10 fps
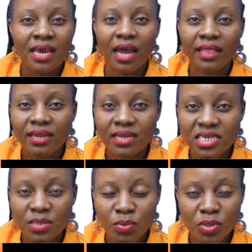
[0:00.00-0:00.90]
The
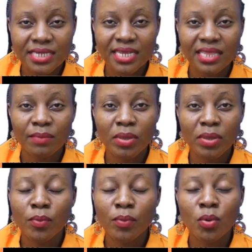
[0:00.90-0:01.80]
distributors are the
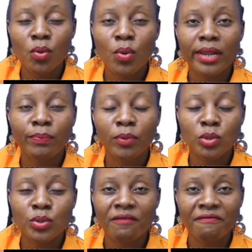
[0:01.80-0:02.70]
people who help you
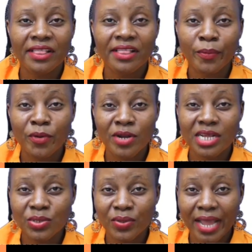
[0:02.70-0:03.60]
to avail the
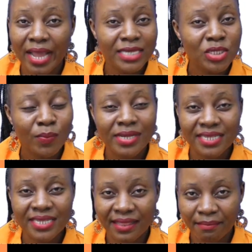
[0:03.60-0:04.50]
products to the
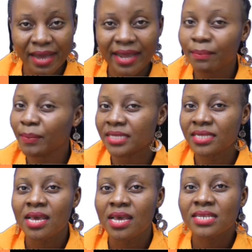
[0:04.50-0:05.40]
customers in the marketplace.